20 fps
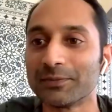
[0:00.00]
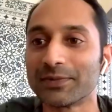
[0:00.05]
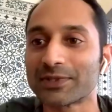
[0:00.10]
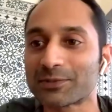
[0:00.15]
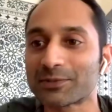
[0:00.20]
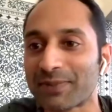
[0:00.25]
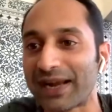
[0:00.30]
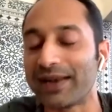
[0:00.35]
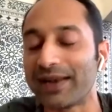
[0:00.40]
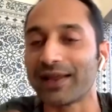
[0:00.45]

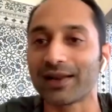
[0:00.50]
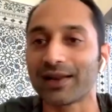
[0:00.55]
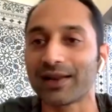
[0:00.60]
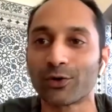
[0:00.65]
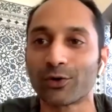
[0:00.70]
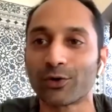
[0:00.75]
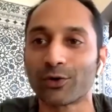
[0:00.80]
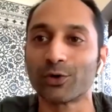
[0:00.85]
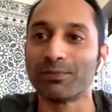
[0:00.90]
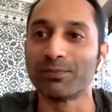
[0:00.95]
spreading
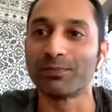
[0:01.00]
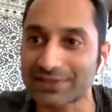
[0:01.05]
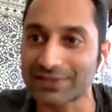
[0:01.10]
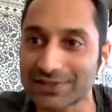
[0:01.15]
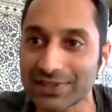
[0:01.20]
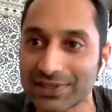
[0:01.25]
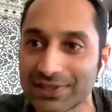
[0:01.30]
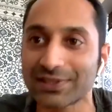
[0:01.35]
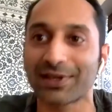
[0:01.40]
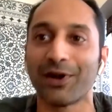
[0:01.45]
good
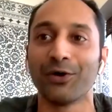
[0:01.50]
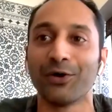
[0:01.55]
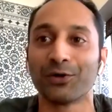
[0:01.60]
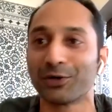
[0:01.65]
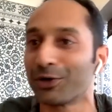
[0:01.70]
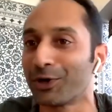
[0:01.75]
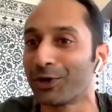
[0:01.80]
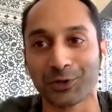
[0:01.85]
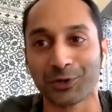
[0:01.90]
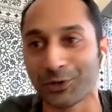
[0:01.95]
messages
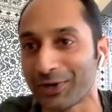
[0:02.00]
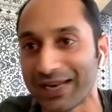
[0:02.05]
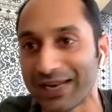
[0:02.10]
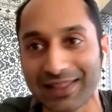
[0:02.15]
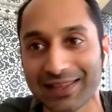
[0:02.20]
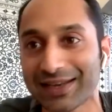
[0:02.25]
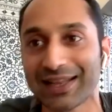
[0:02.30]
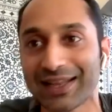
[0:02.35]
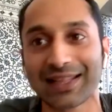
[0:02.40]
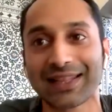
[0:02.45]
around or
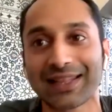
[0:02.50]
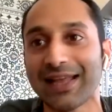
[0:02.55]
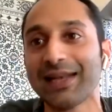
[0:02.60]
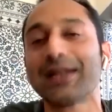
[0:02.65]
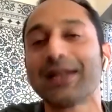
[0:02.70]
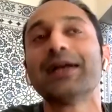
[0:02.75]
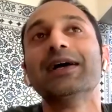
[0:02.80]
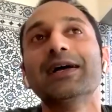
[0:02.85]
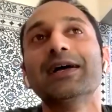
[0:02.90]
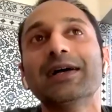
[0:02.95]
anything like that.
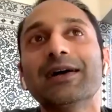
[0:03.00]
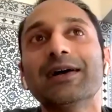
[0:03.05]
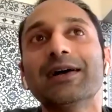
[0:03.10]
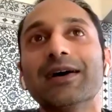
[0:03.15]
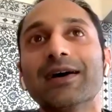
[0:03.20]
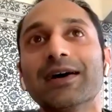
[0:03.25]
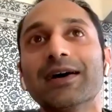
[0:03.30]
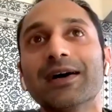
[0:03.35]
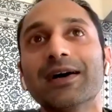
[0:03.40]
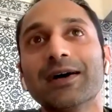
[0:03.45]

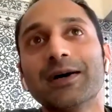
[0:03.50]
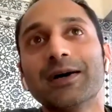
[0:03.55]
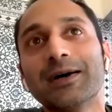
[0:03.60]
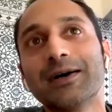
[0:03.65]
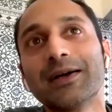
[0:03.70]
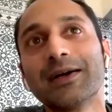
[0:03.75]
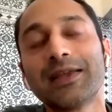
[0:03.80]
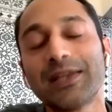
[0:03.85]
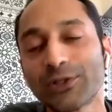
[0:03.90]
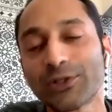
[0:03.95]

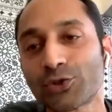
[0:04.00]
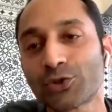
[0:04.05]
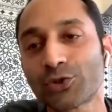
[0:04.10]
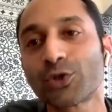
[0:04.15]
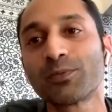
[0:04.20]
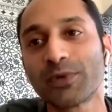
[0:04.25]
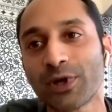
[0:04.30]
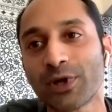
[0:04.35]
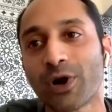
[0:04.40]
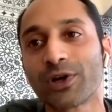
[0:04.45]
He
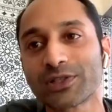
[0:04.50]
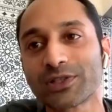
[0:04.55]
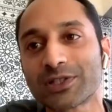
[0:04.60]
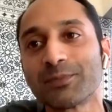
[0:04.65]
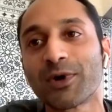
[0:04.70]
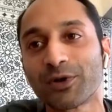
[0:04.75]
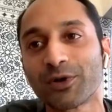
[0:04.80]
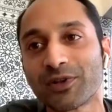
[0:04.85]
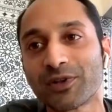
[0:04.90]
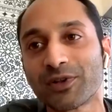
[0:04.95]
should be honest
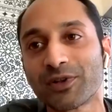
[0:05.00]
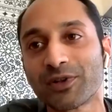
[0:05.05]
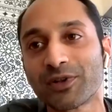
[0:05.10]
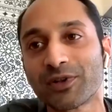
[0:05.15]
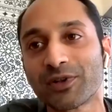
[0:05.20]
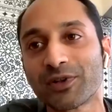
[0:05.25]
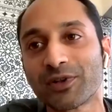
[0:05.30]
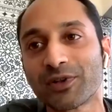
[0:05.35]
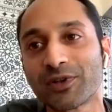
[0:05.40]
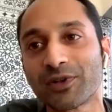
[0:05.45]
about
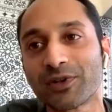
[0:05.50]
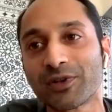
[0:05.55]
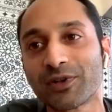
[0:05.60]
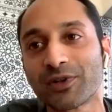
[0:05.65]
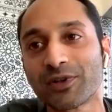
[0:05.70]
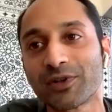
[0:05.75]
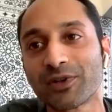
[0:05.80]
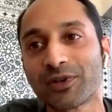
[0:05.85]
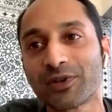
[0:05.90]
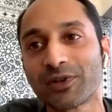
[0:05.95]

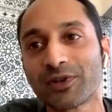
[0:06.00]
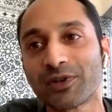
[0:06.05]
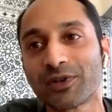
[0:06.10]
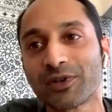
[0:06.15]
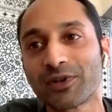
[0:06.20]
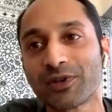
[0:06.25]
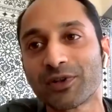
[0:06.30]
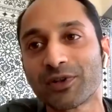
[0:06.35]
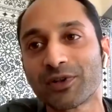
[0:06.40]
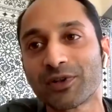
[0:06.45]
reality.
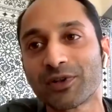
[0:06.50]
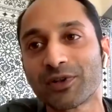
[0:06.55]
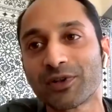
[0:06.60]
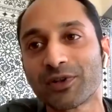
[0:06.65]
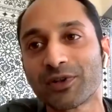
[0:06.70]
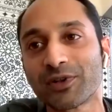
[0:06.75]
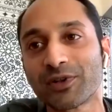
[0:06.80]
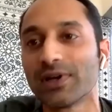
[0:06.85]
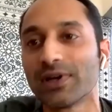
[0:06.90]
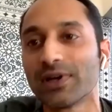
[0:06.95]
He should
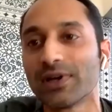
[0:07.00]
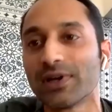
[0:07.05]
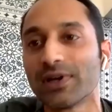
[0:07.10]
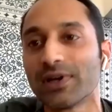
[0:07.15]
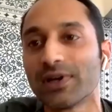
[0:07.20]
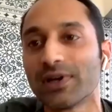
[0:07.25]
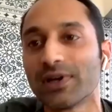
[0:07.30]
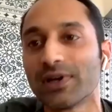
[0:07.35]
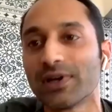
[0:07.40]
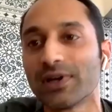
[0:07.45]
actually
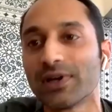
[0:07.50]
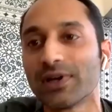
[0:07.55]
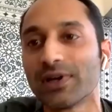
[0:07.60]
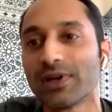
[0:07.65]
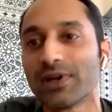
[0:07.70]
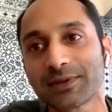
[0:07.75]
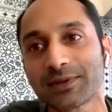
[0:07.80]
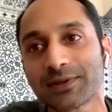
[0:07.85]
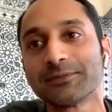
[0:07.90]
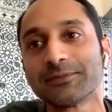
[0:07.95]
know what's
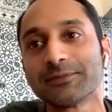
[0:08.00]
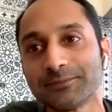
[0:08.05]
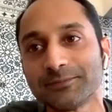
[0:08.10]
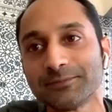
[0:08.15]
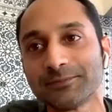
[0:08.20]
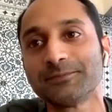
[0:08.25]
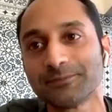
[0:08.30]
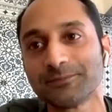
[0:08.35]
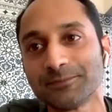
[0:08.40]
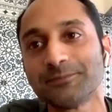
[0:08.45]
happening.
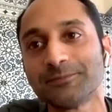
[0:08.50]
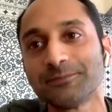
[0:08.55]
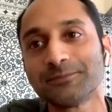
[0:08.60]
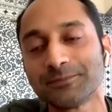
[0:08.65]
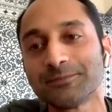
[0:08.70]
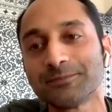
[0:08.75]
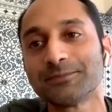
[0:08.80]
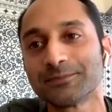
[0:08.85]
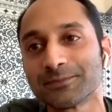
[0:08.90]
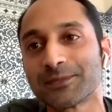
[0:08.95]

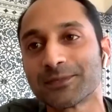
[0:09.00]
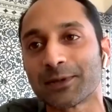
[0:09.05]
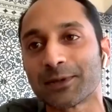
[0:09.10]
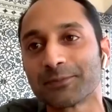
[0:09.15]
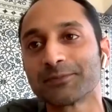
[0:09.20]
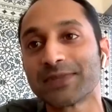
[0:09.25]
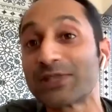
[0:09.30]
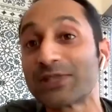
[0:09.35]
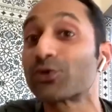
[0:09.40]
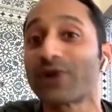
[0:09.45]
Yeah. He
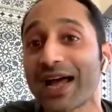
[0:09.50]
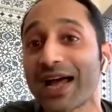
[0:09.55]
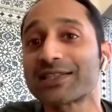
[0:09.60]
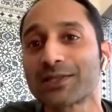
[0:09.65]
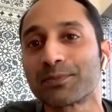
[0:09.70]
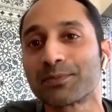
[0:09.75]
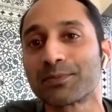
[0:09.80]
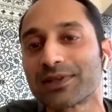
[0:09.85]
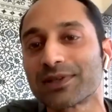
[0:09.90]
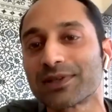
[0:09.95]
should accept it.